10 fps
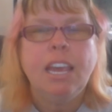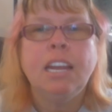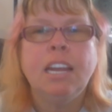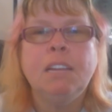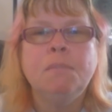
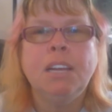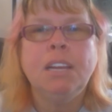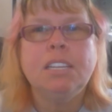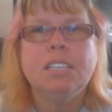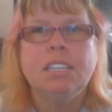And I am
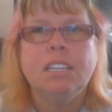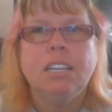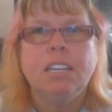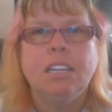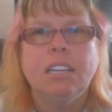not
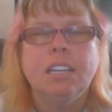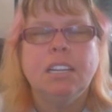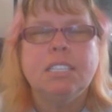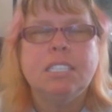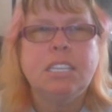
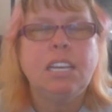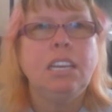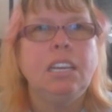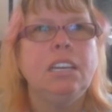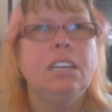
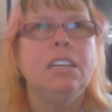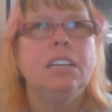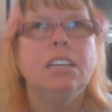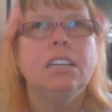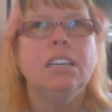saying